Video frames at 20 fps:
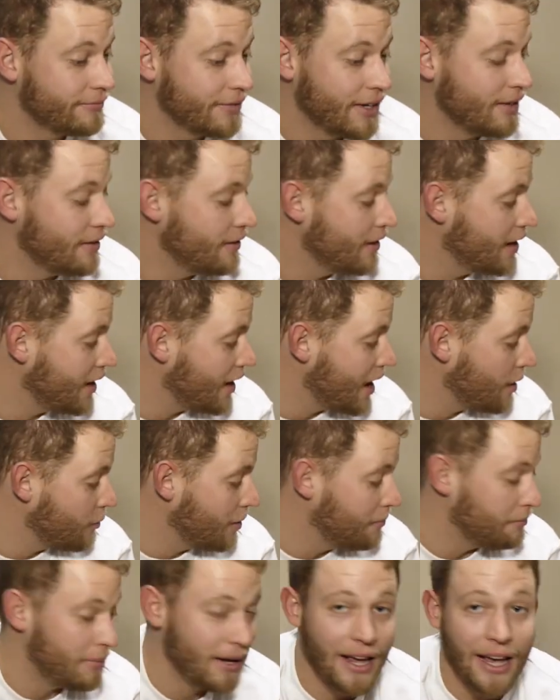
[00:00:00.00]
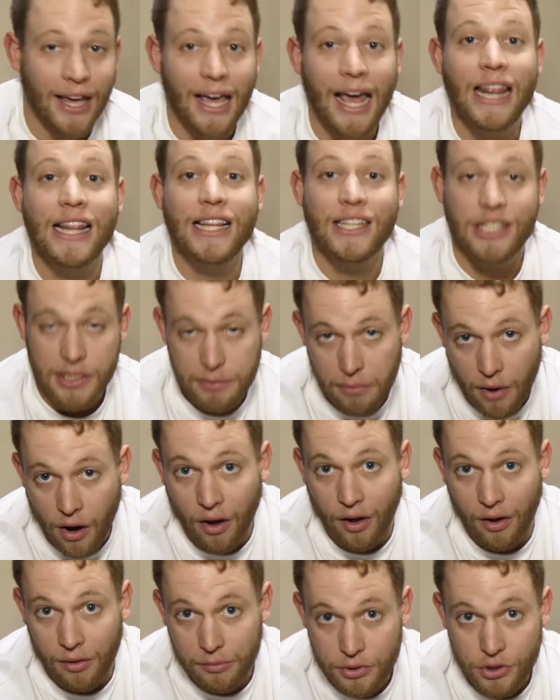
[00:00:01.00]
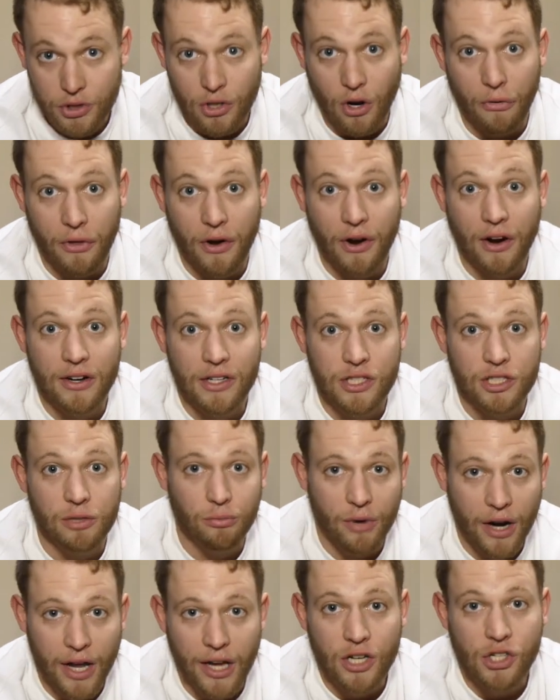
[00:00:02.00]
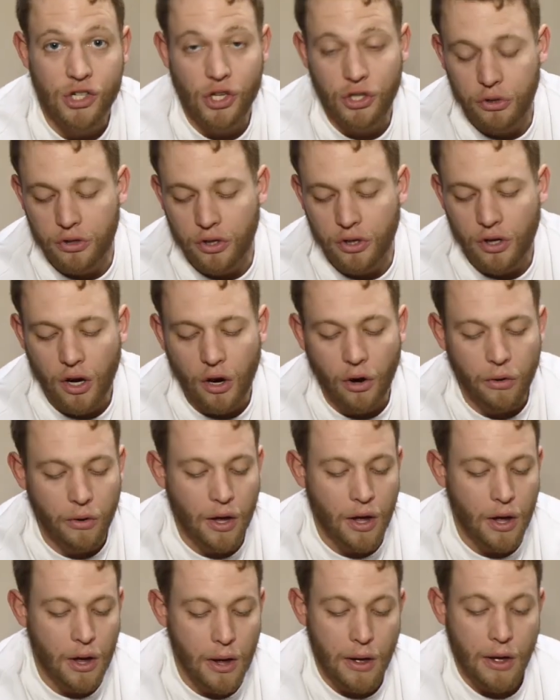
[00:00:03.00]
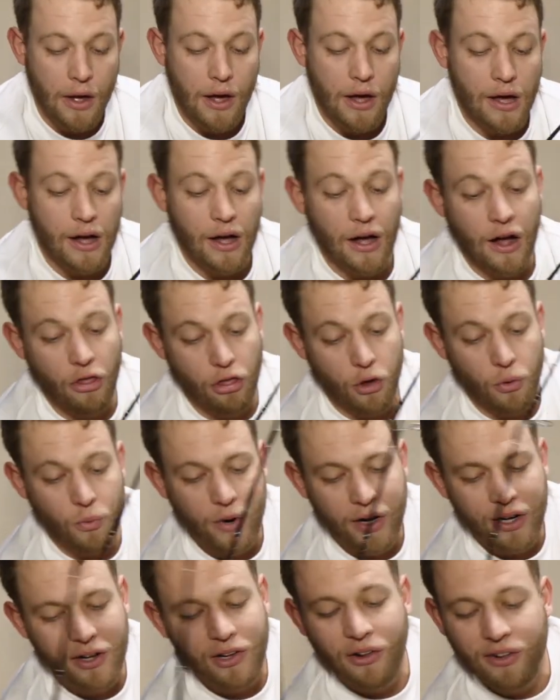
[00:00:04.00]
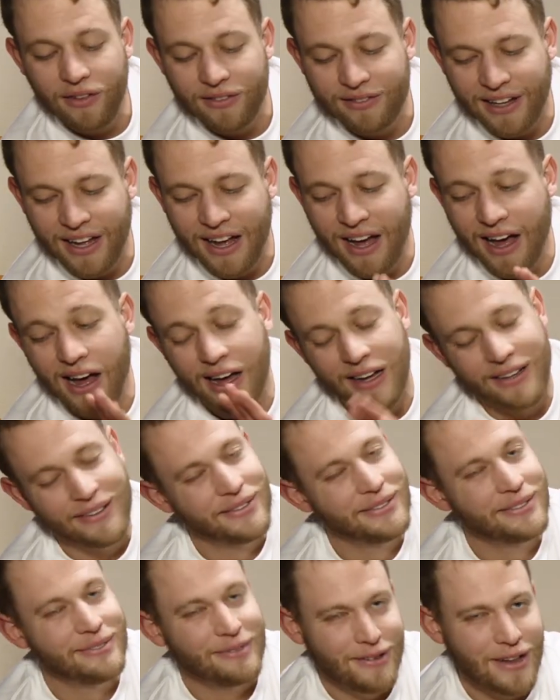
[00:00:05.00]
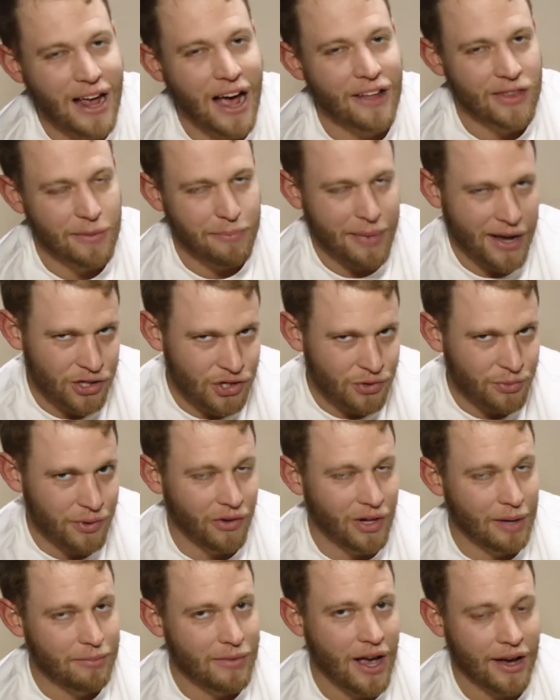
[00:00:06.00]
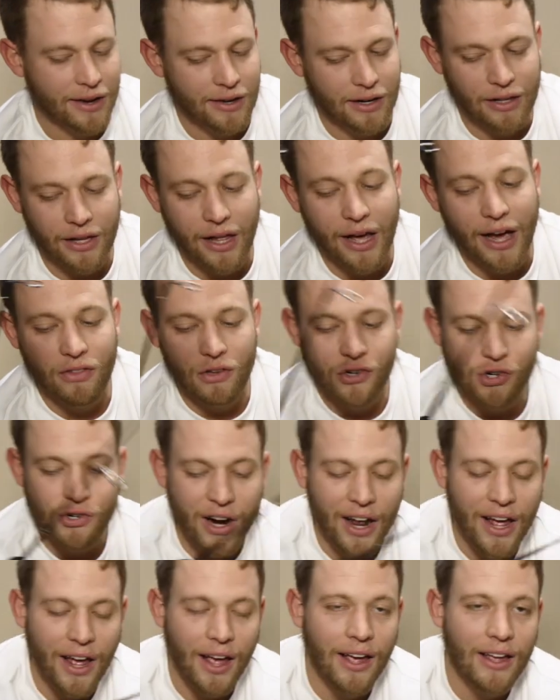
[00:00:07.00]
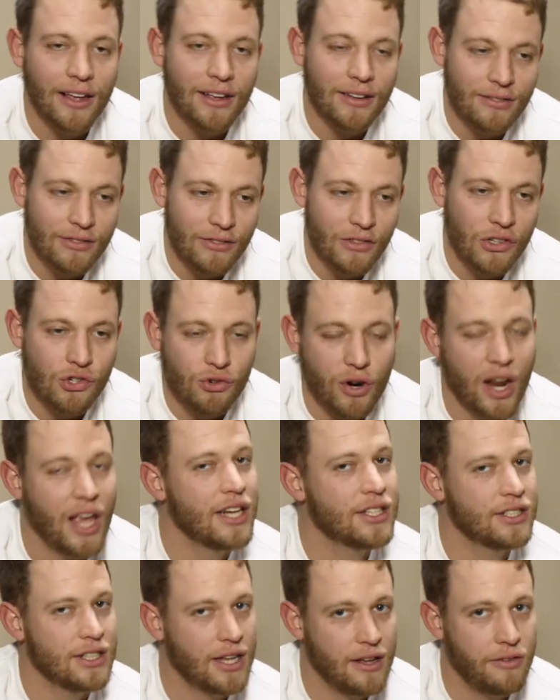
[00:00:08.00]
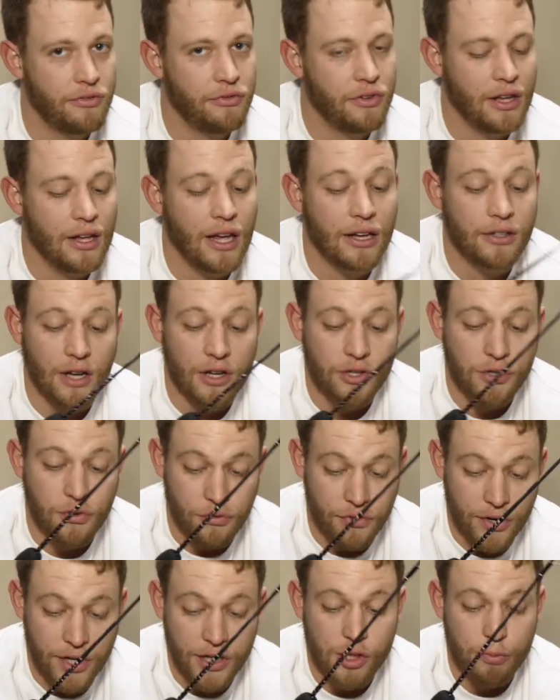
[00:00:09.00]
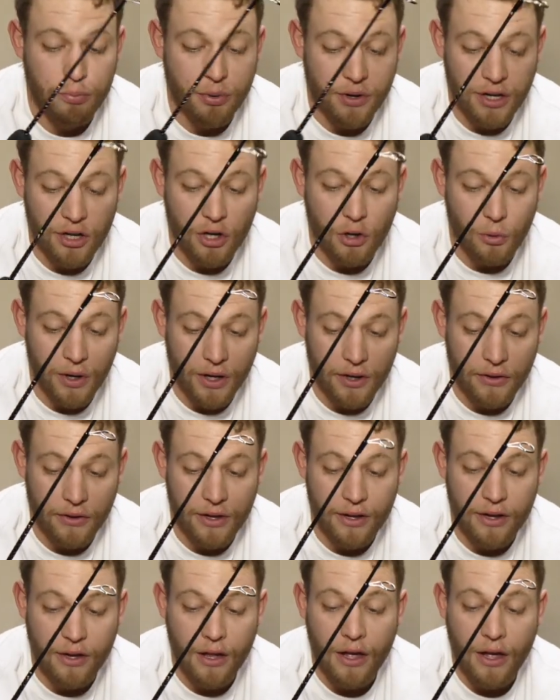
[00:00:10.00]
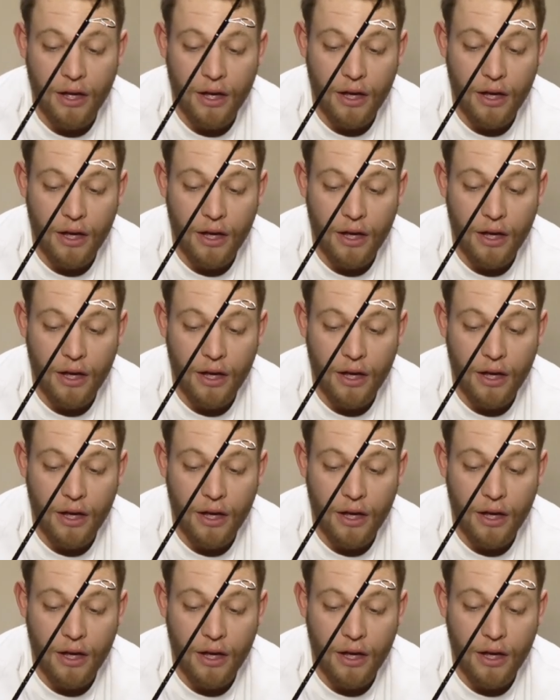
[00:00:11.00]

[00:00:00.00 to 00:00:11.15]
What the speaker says: And then I went big and small. So there is some range that you can go. The reel, not the best reel, I'm not gonna lie. The drag's iffy. It does freeze pretty quickly.